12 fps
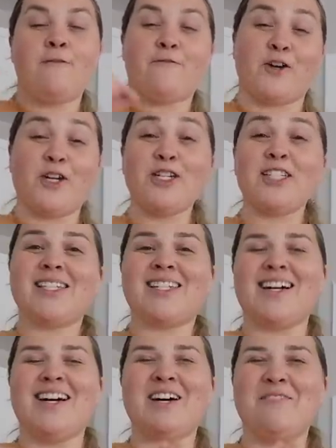
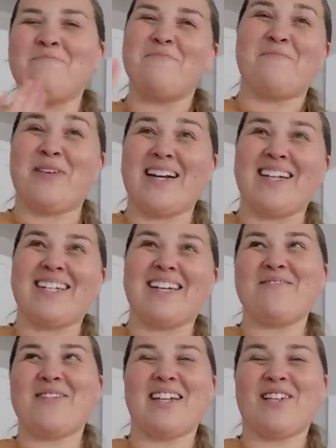first, um, but I
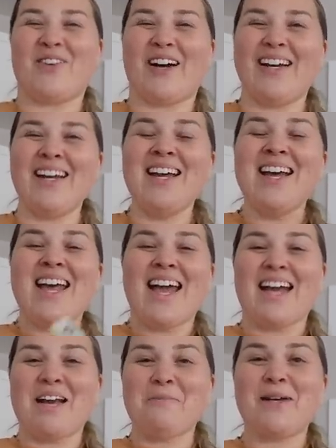didn't, but it's fine.
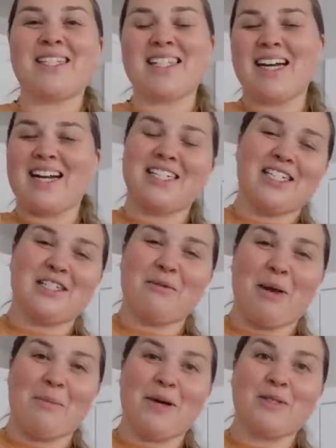And I mixed it in, I just did
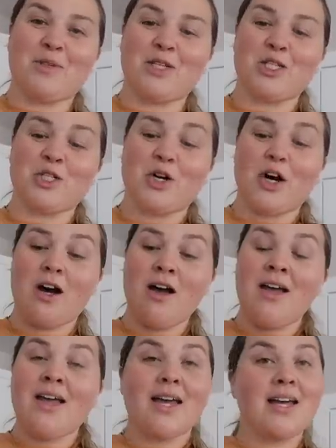my best with a
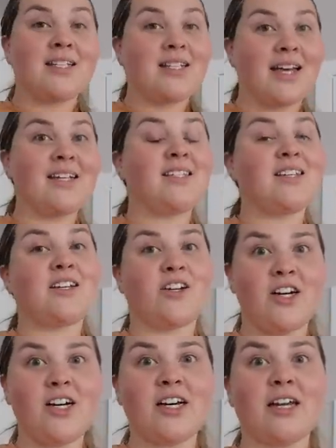straw. It tasted
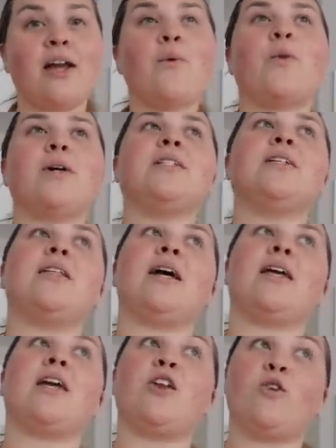good. It wasn't
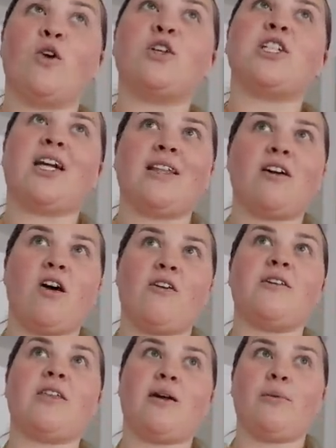like an horchata
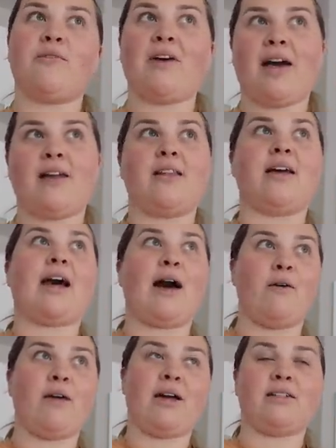coffee that I would have had like
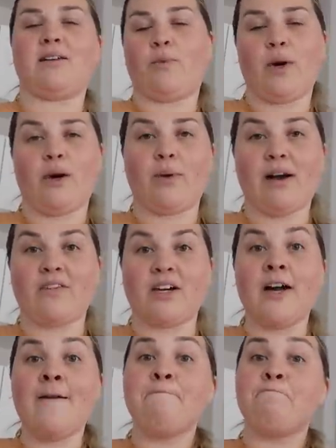out somewhere or
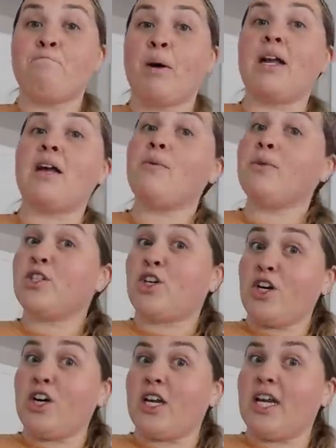whatever, but it was
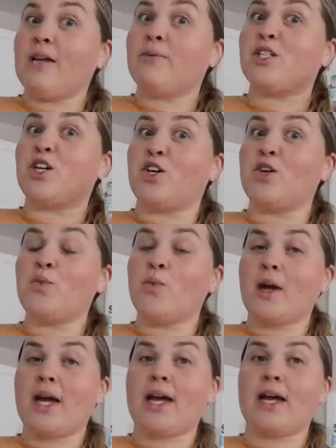good. And it was a good
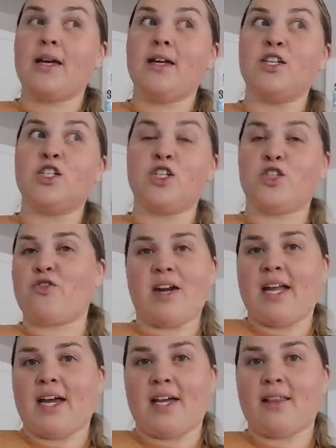way to
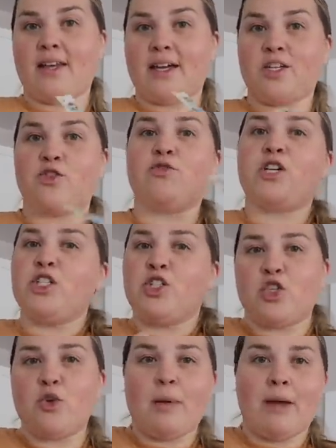drink it, like to
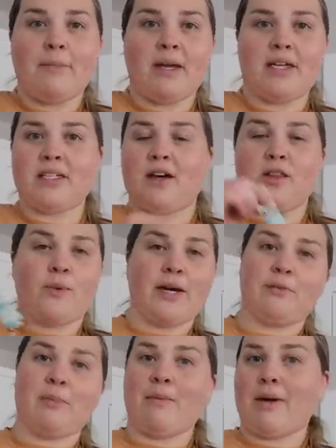consume it, because
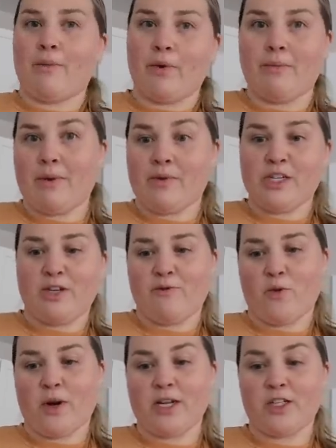otherwise maybe I wouldn't be reaching
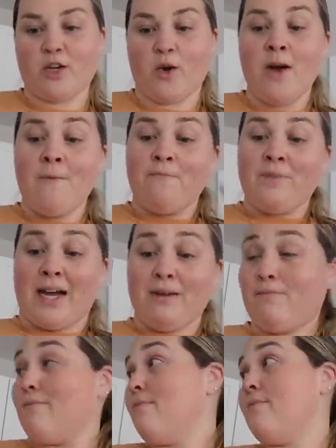for it. So
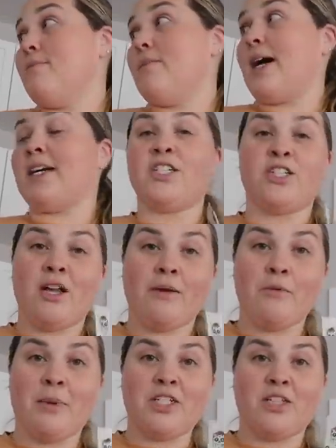I just thought I
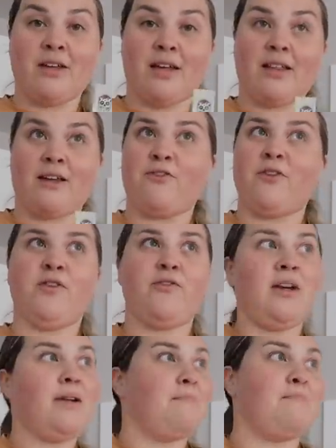would mention that, like, feel
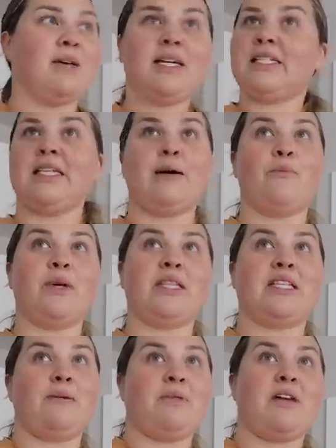free to mix them
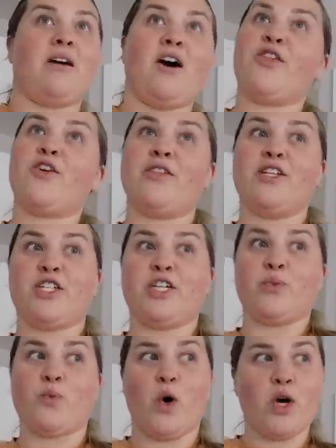with something other than
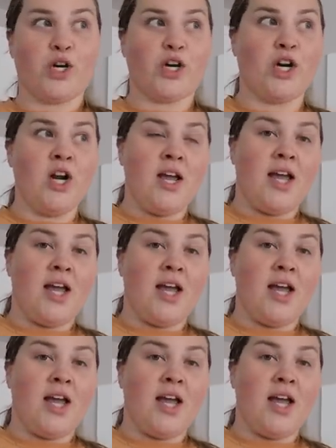just water